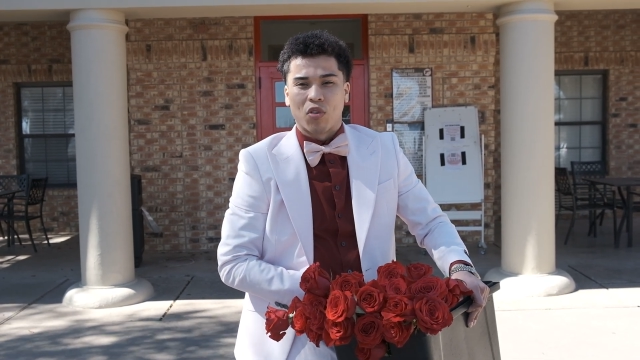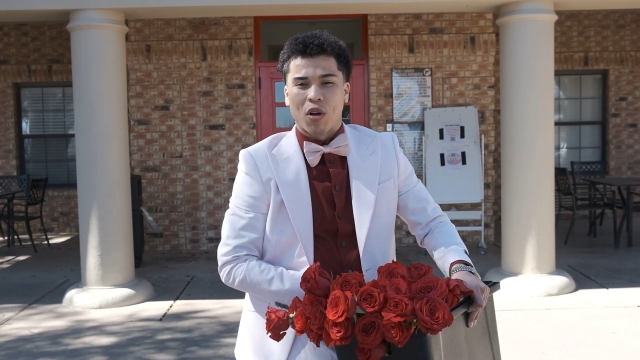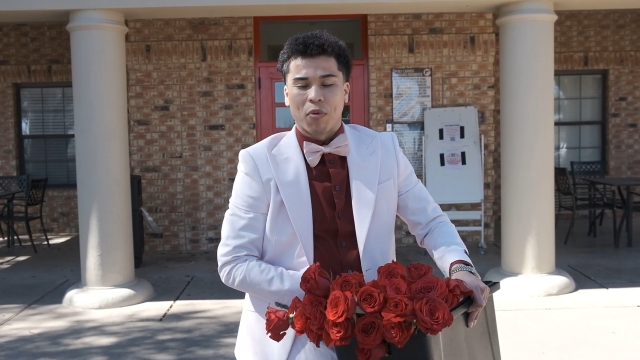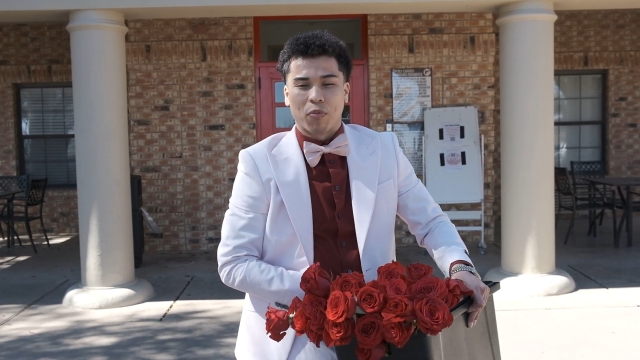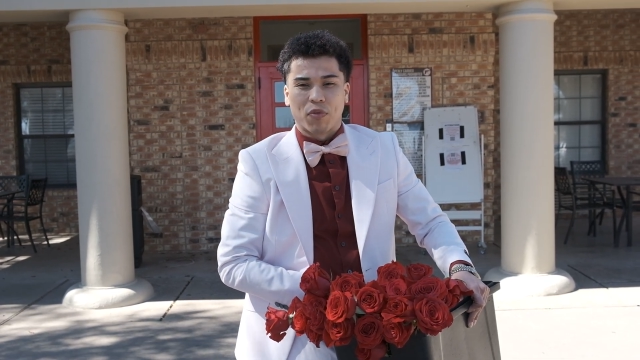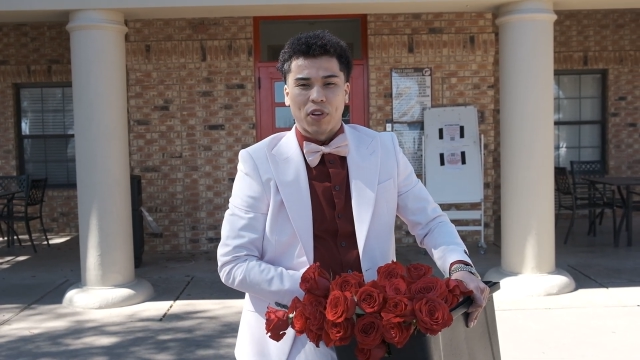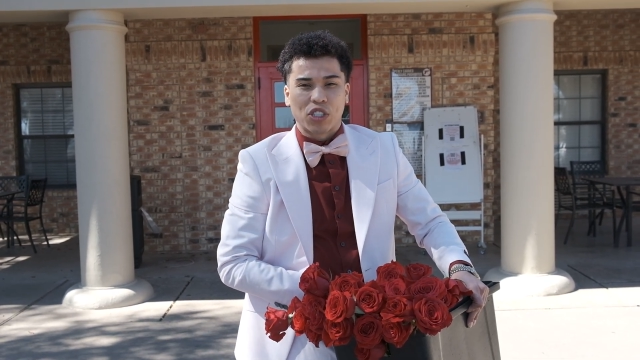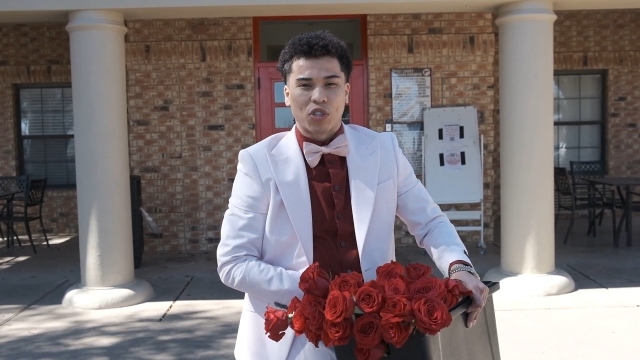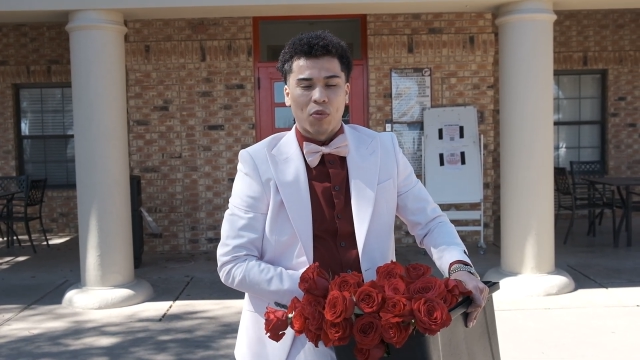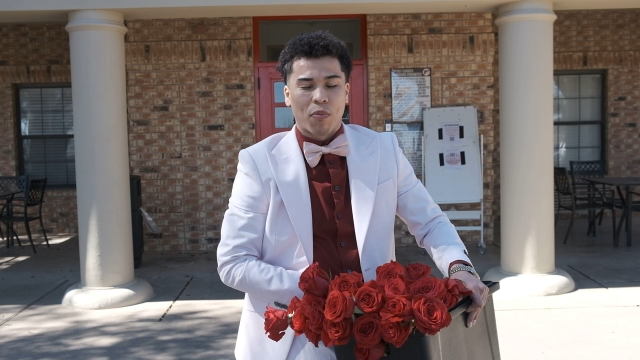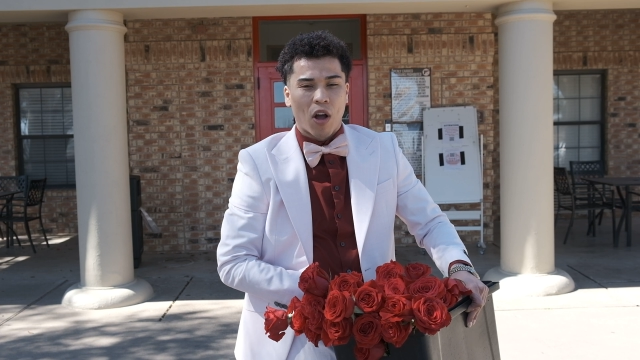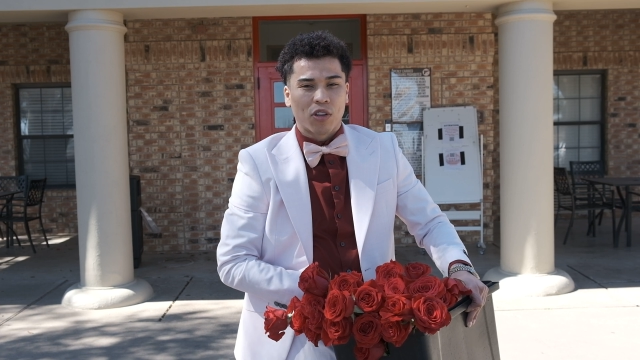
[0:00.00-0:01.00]
I'm a
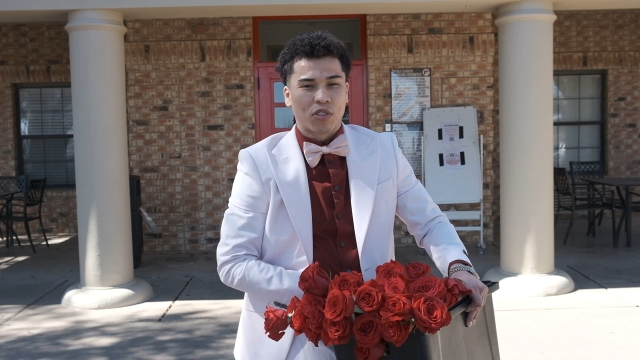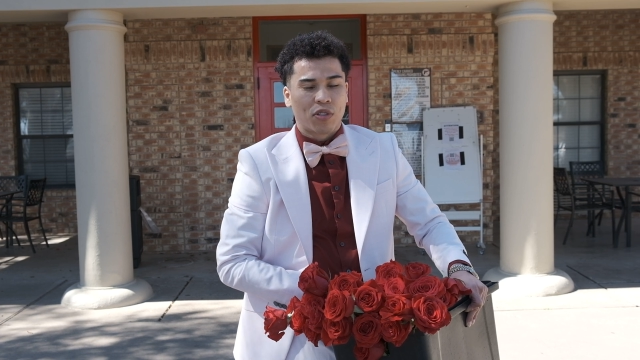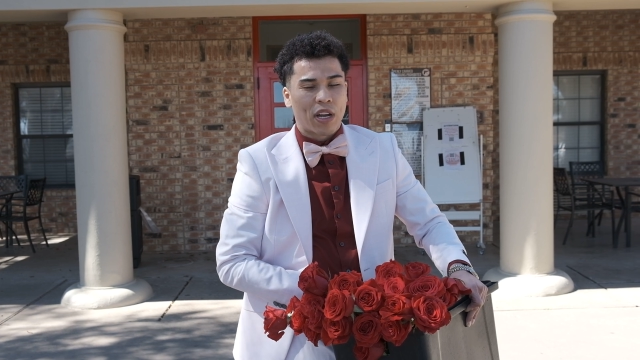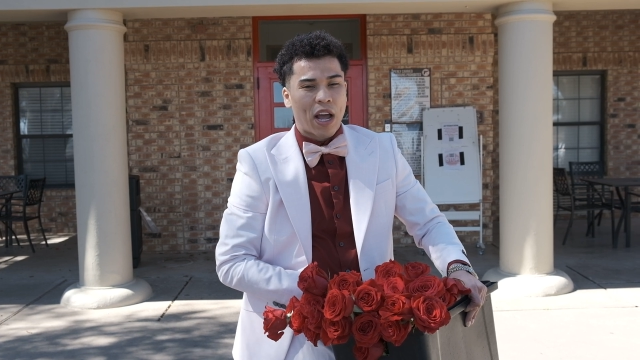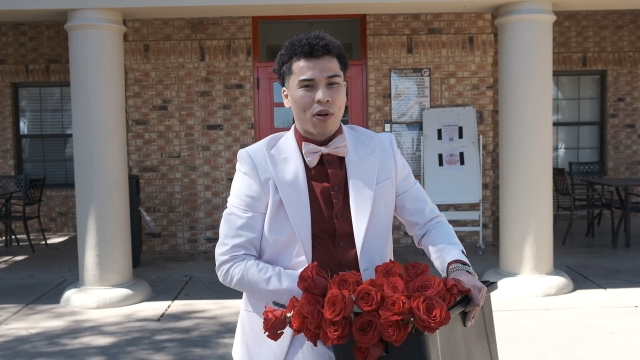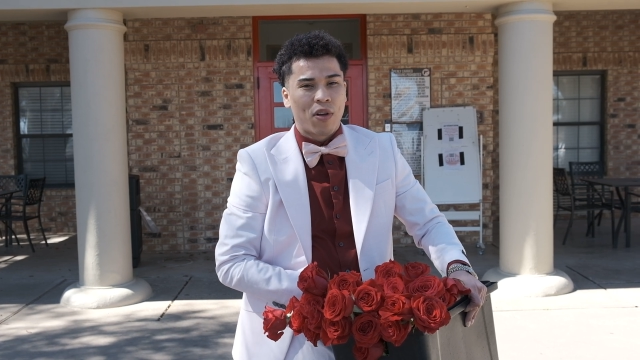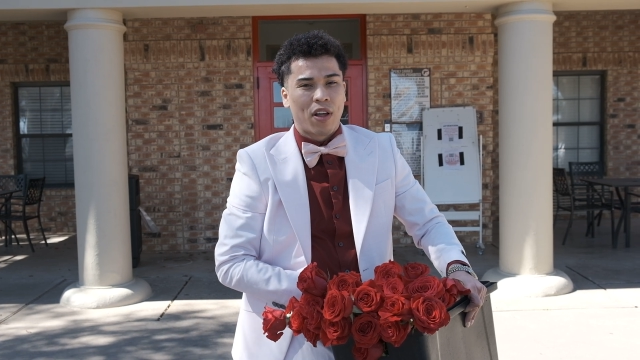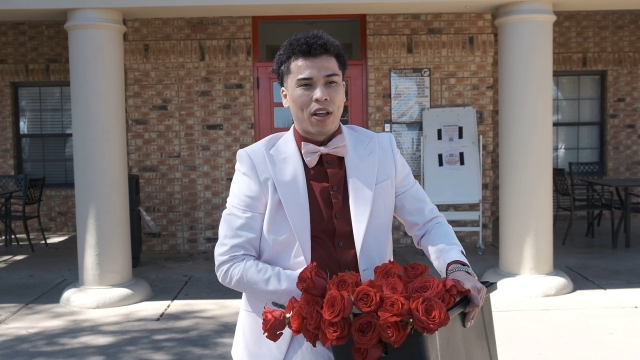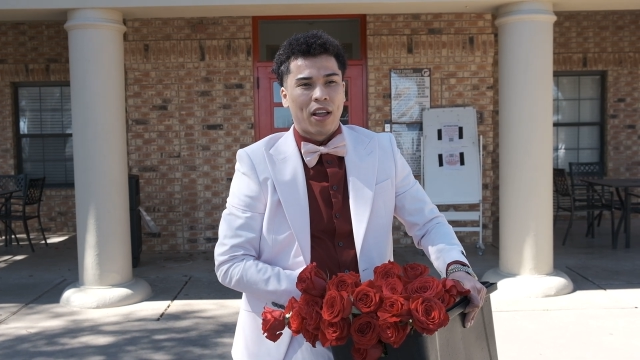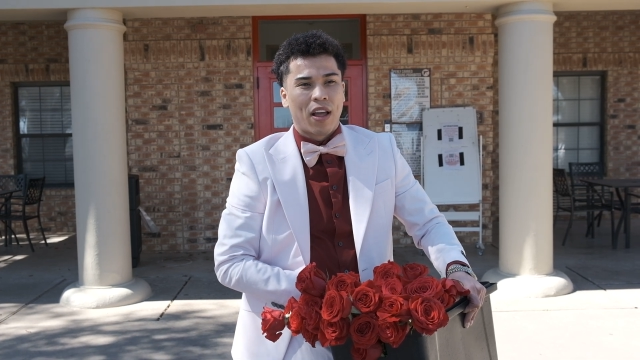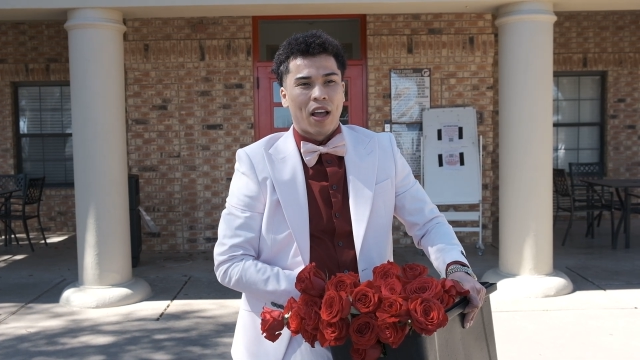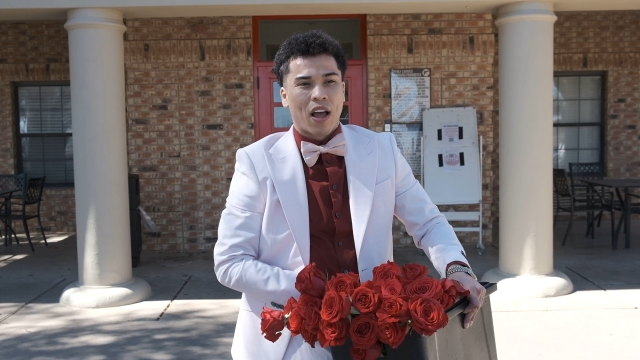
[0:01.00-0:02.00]
professional boxer now.
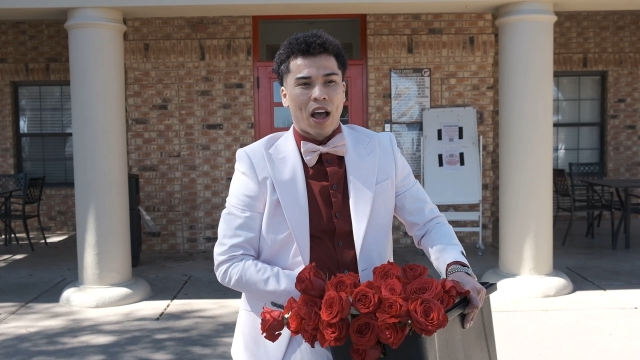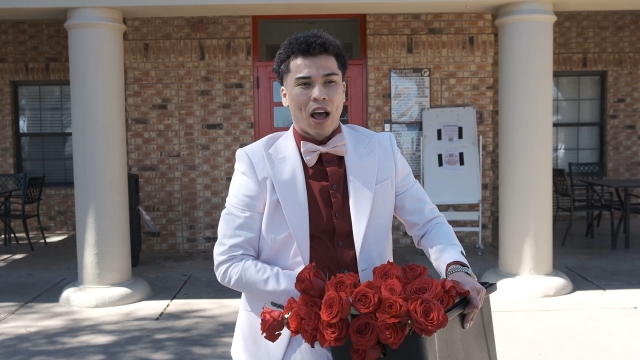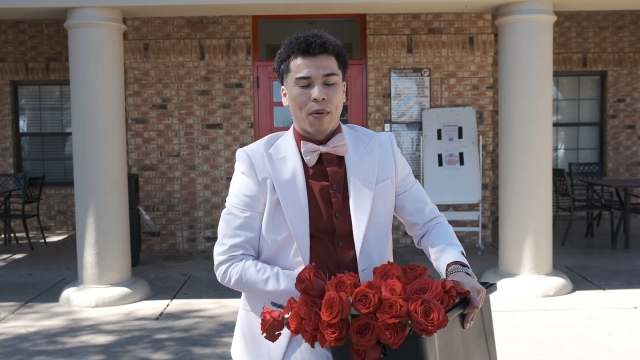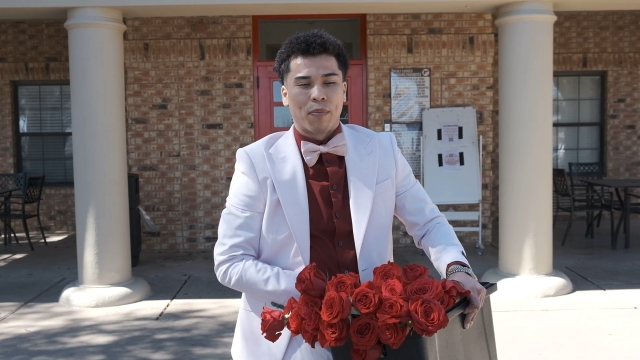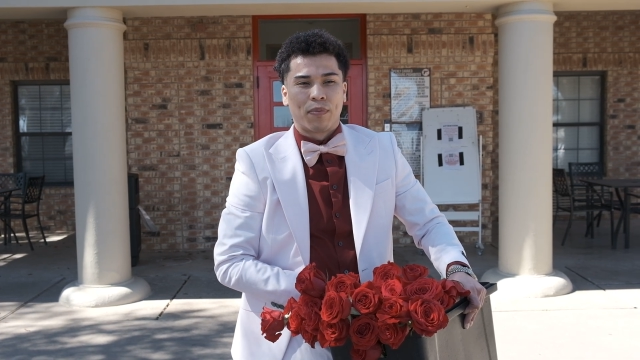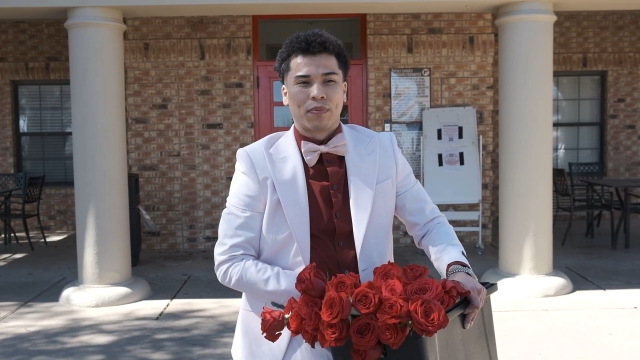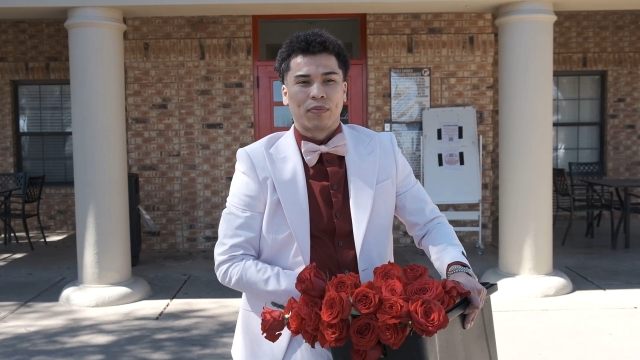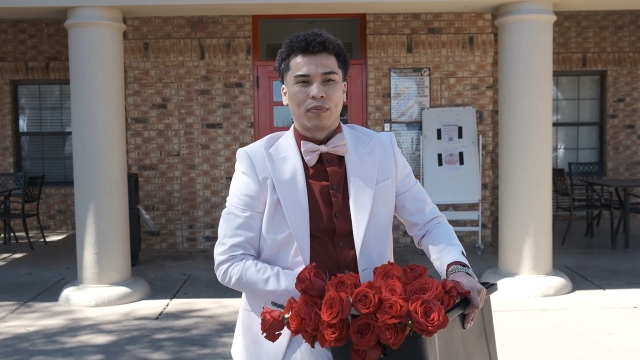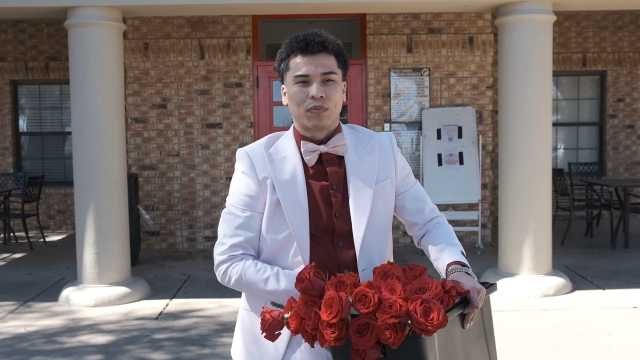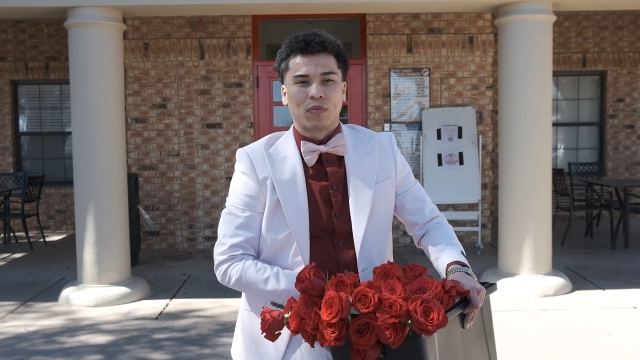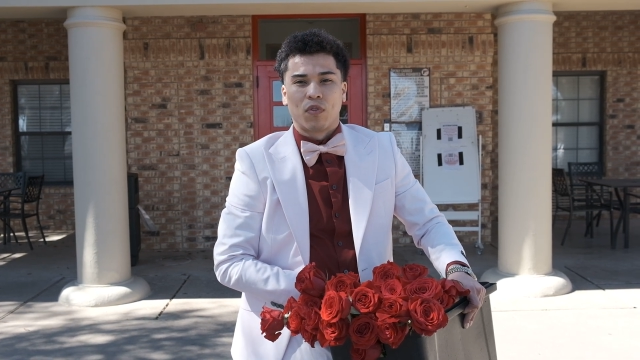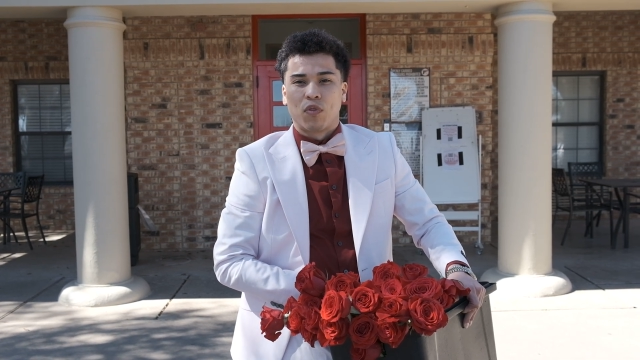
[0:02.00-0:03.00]
I'm
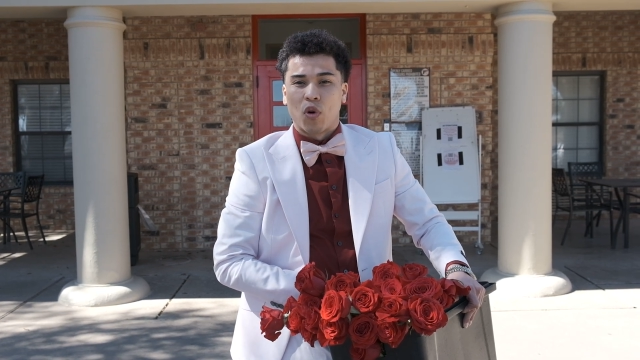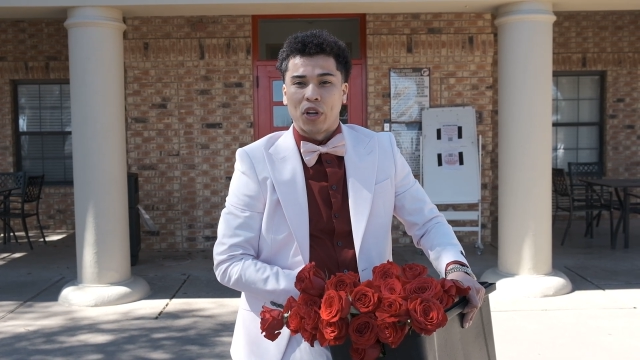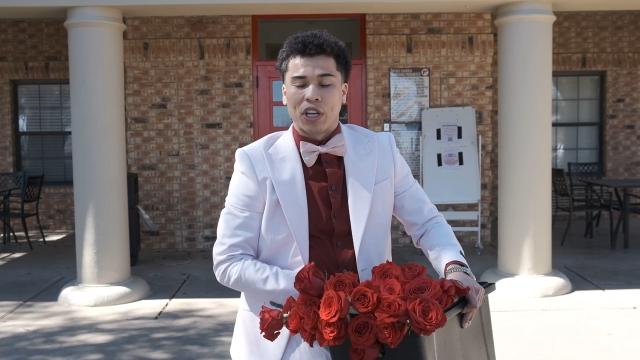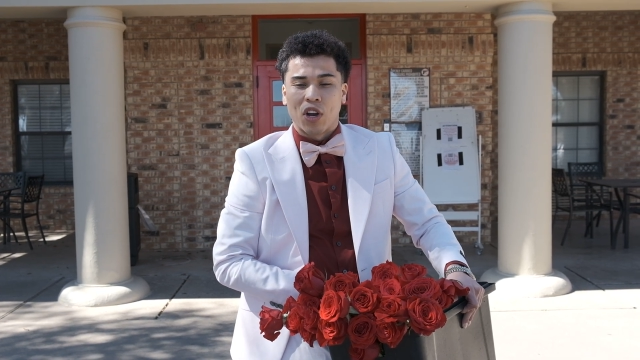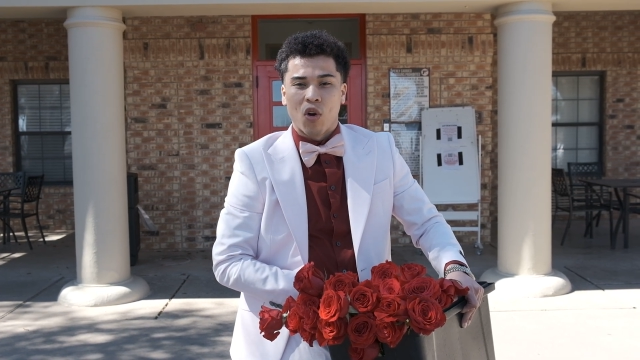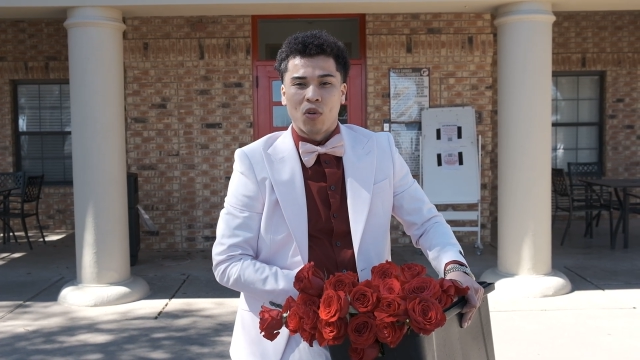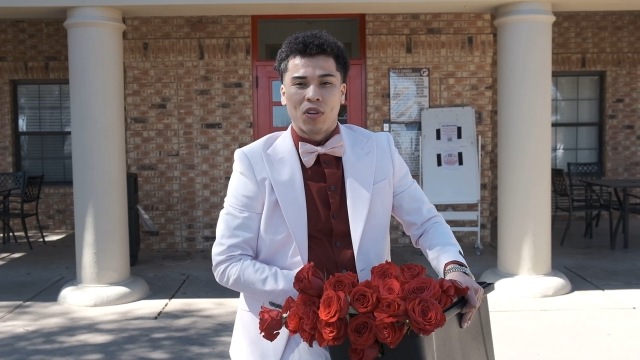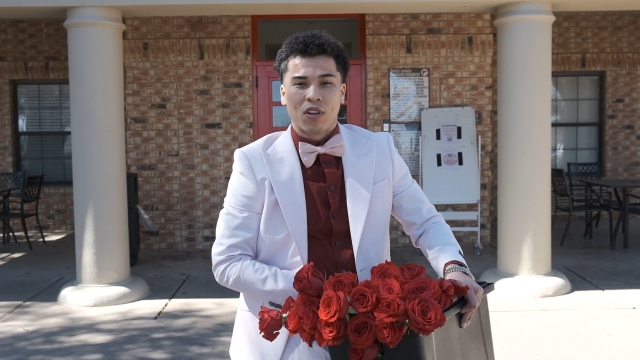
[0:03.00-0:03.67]
40 you 0,